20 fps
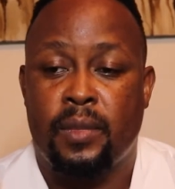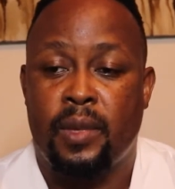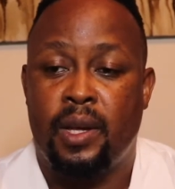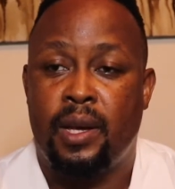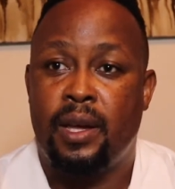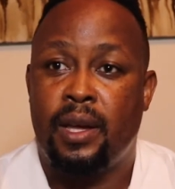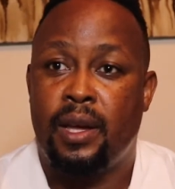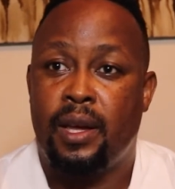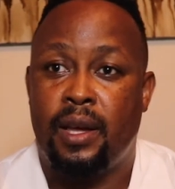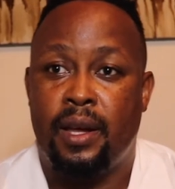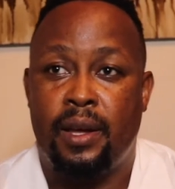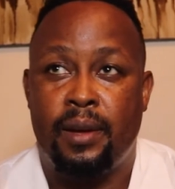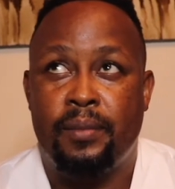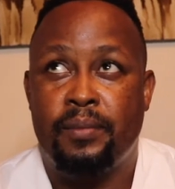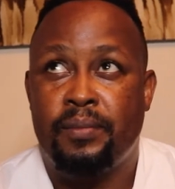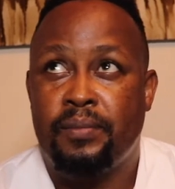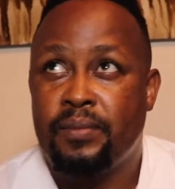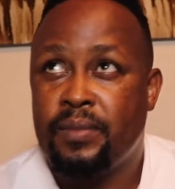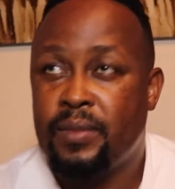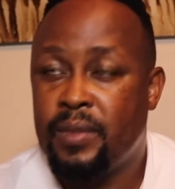
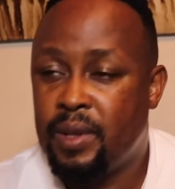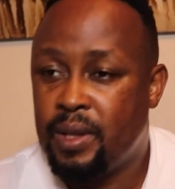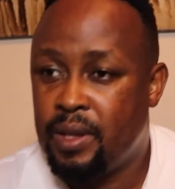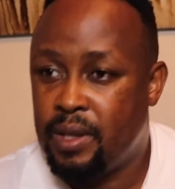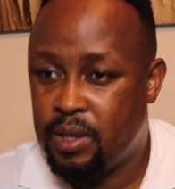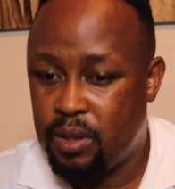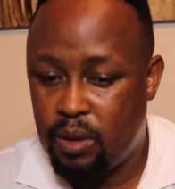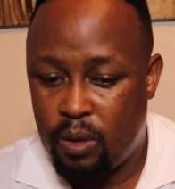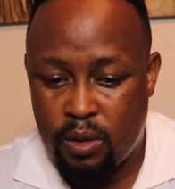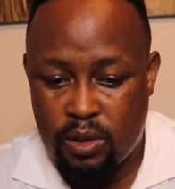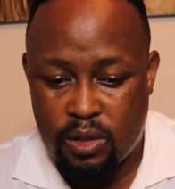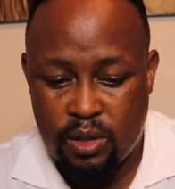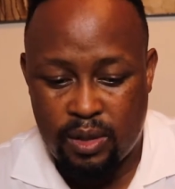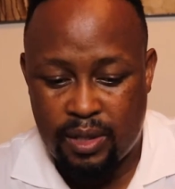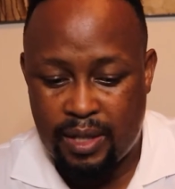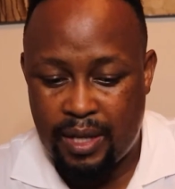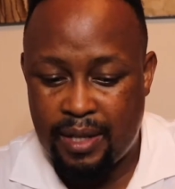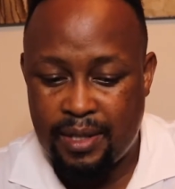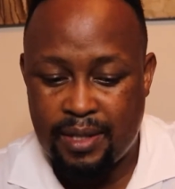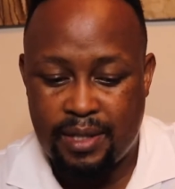He's also
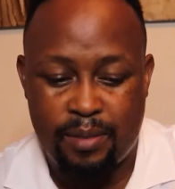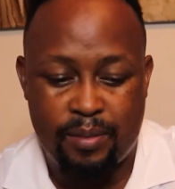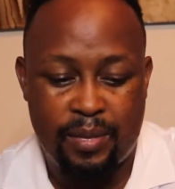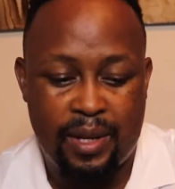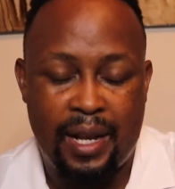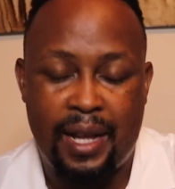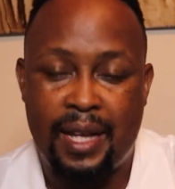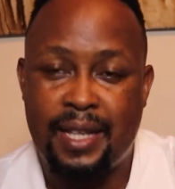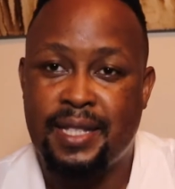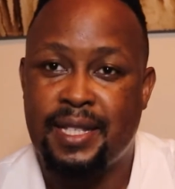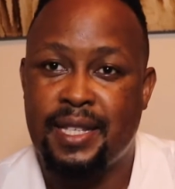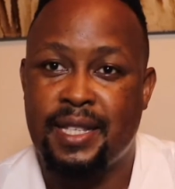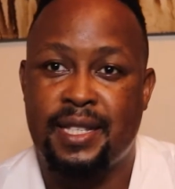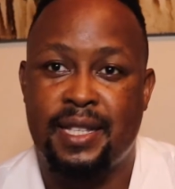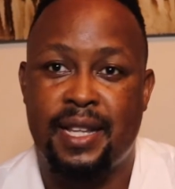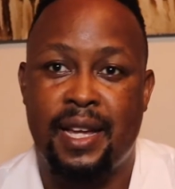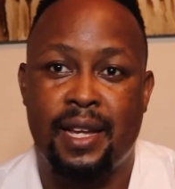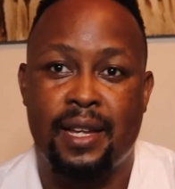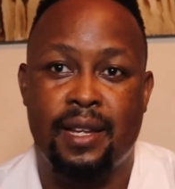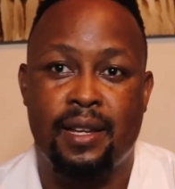done some classics
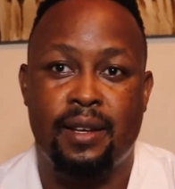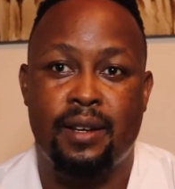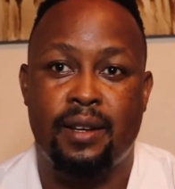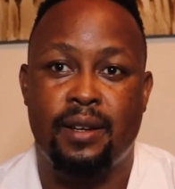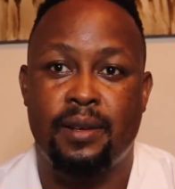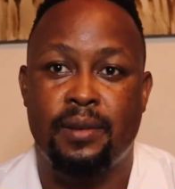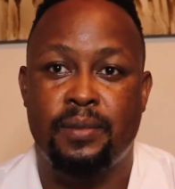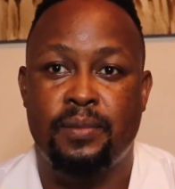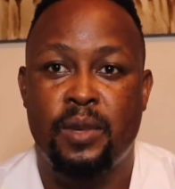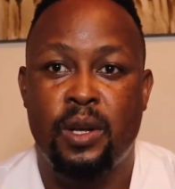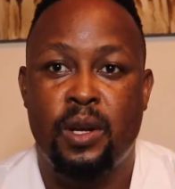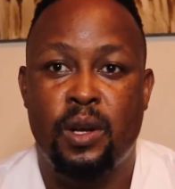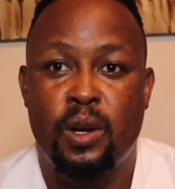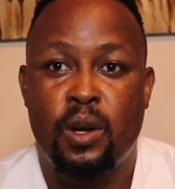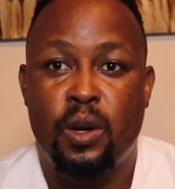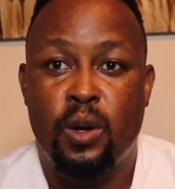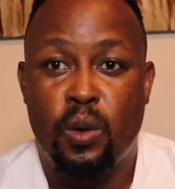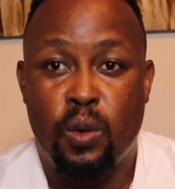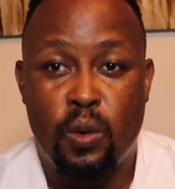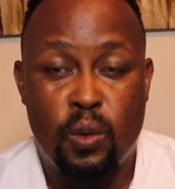like
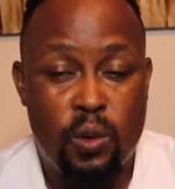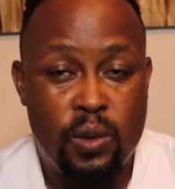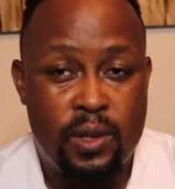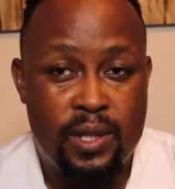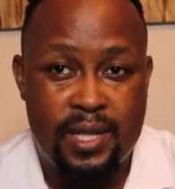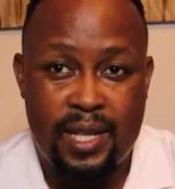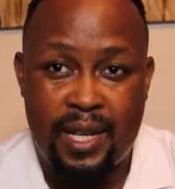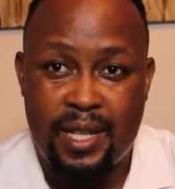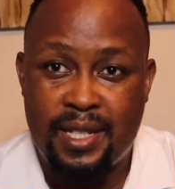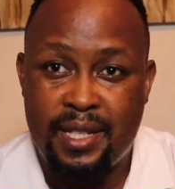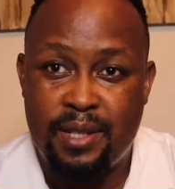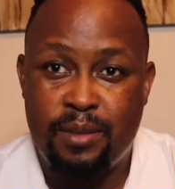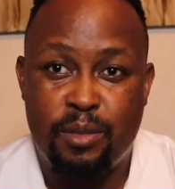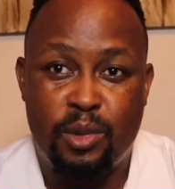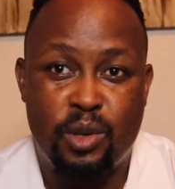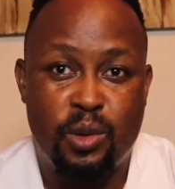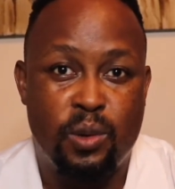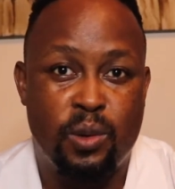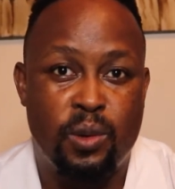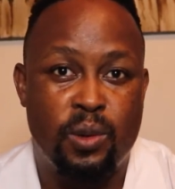Oud Satin
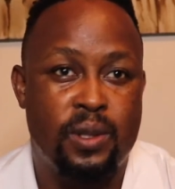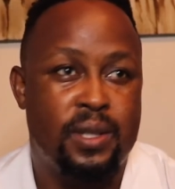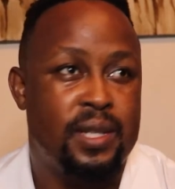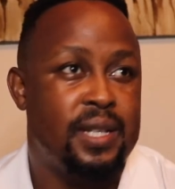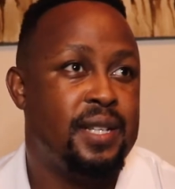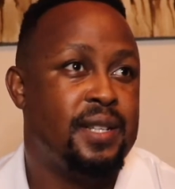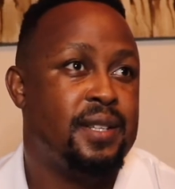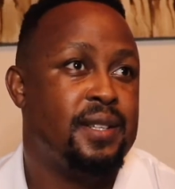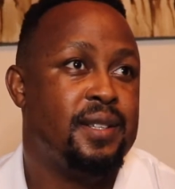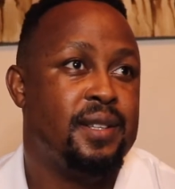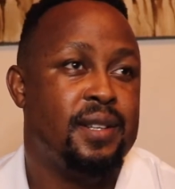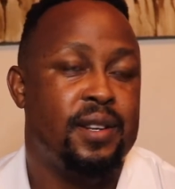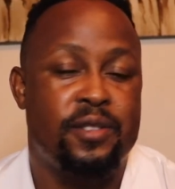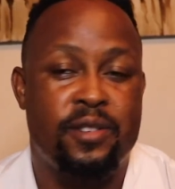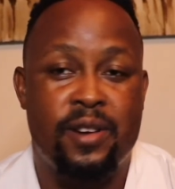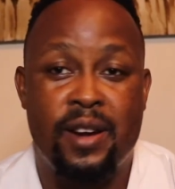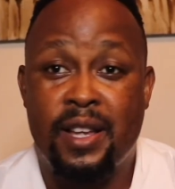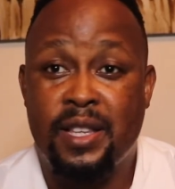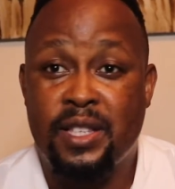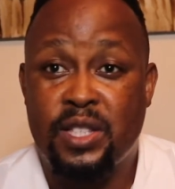Mood and
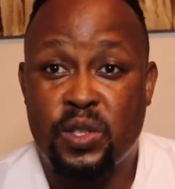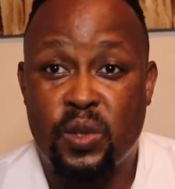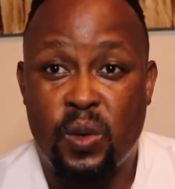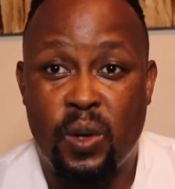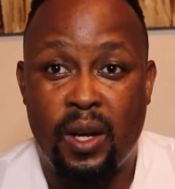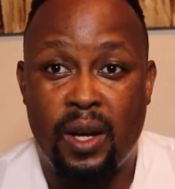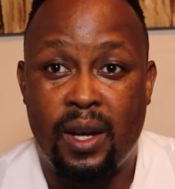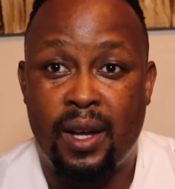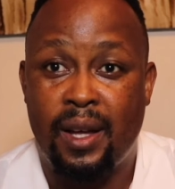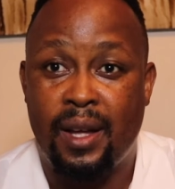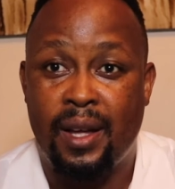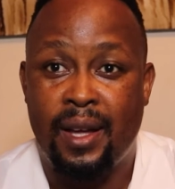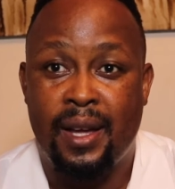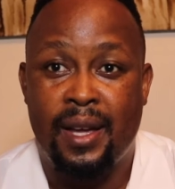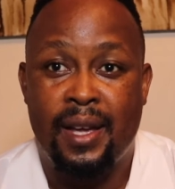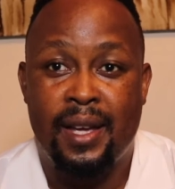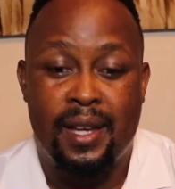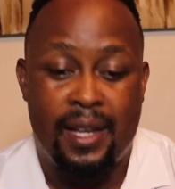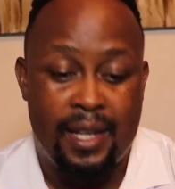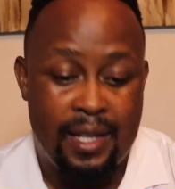Grand Soir.
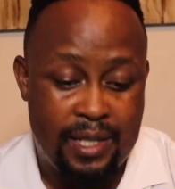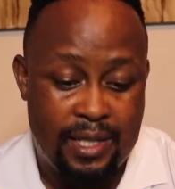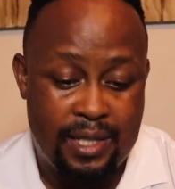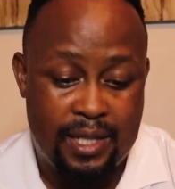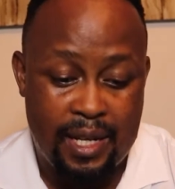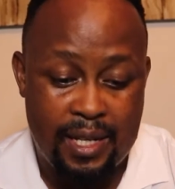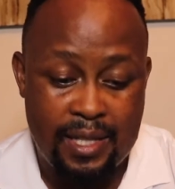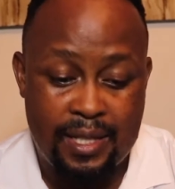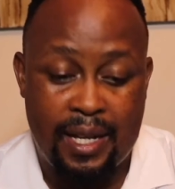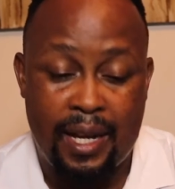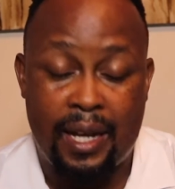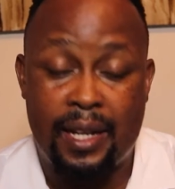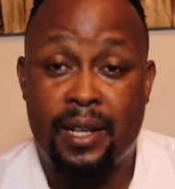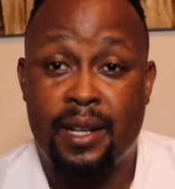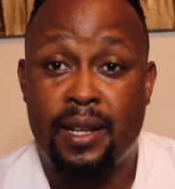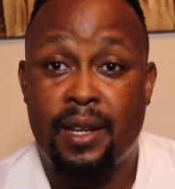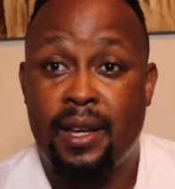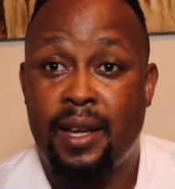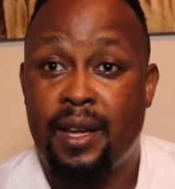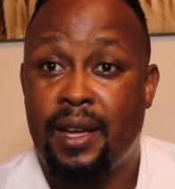He's just
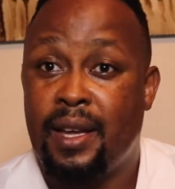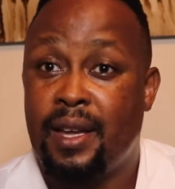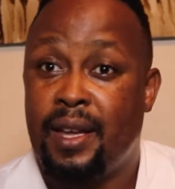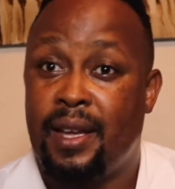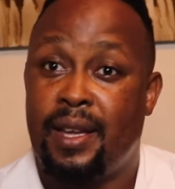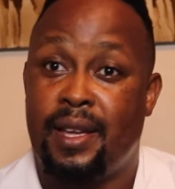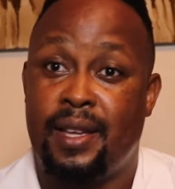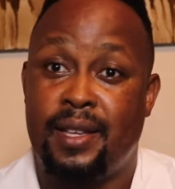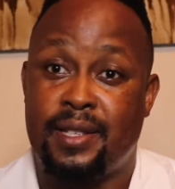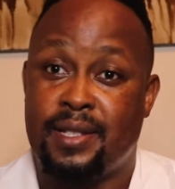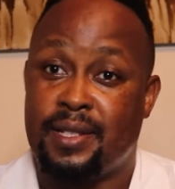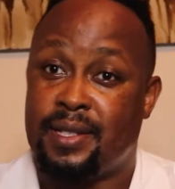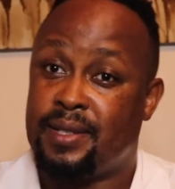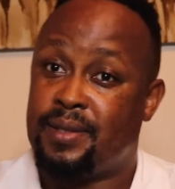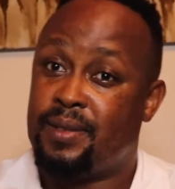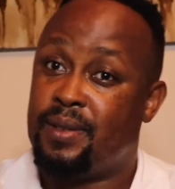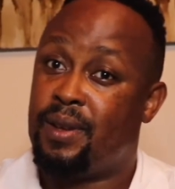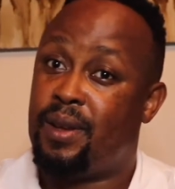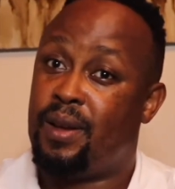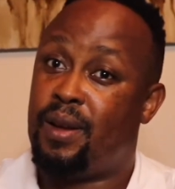got
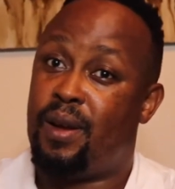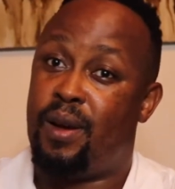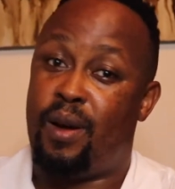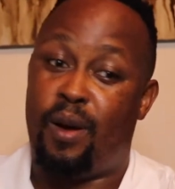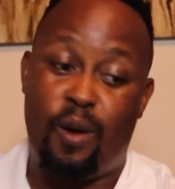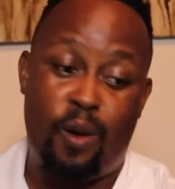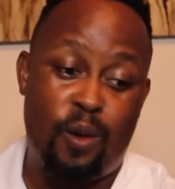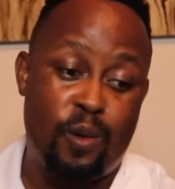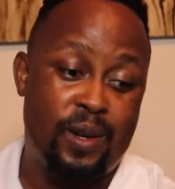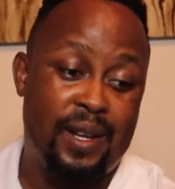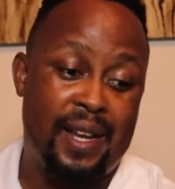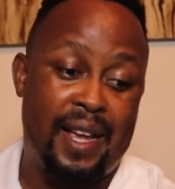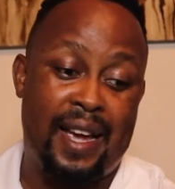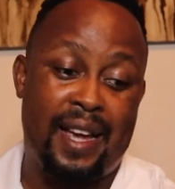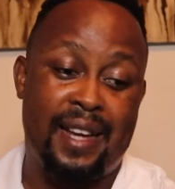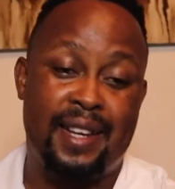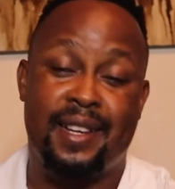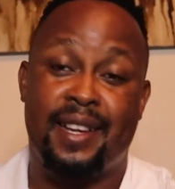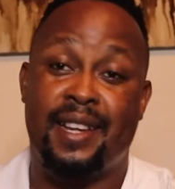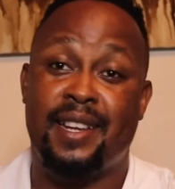his own
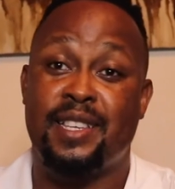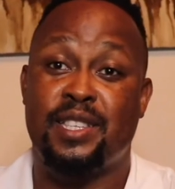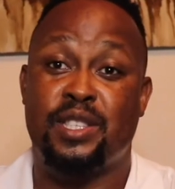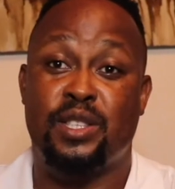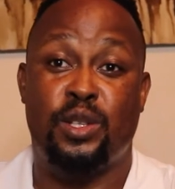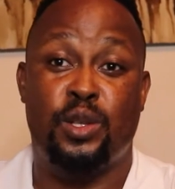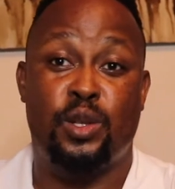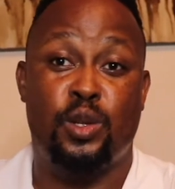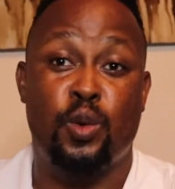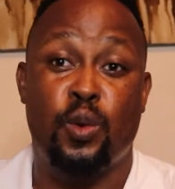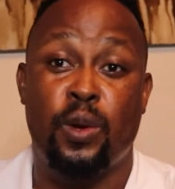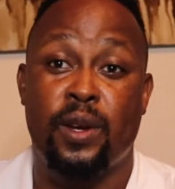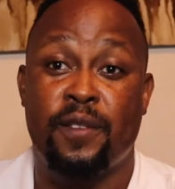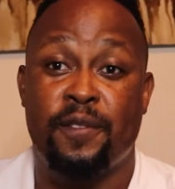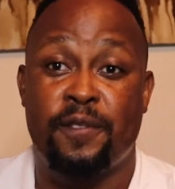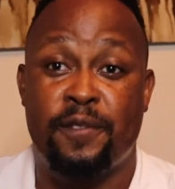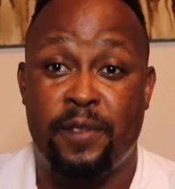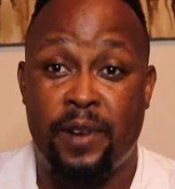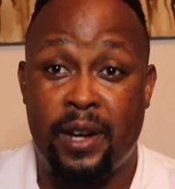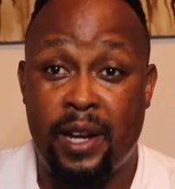line that is doing
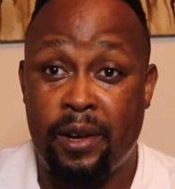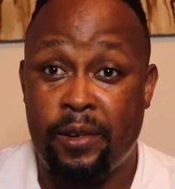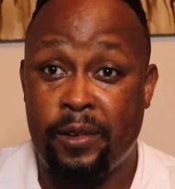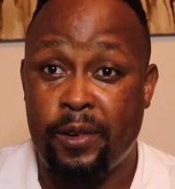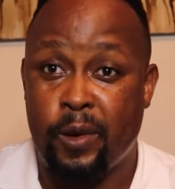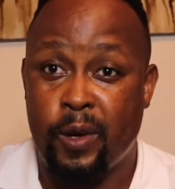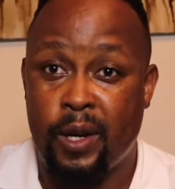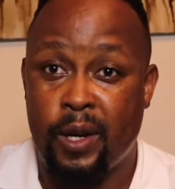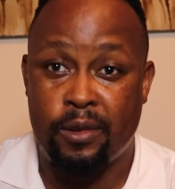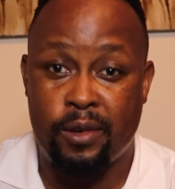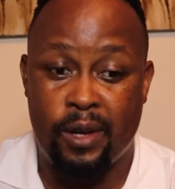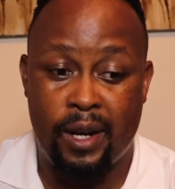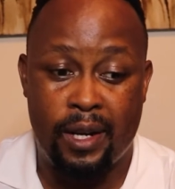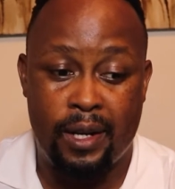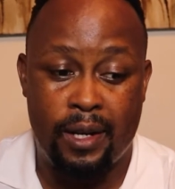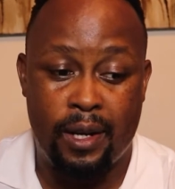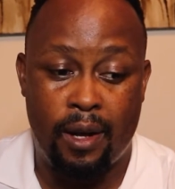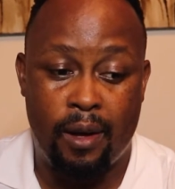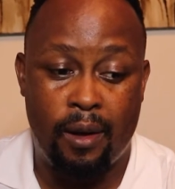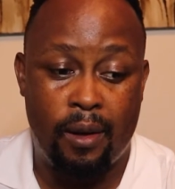very
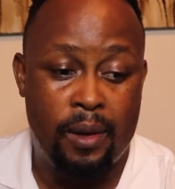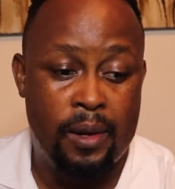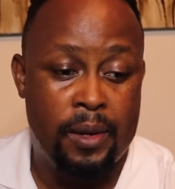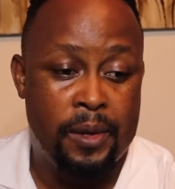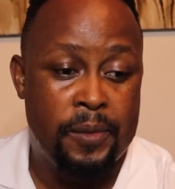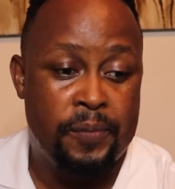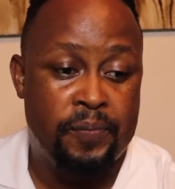right now.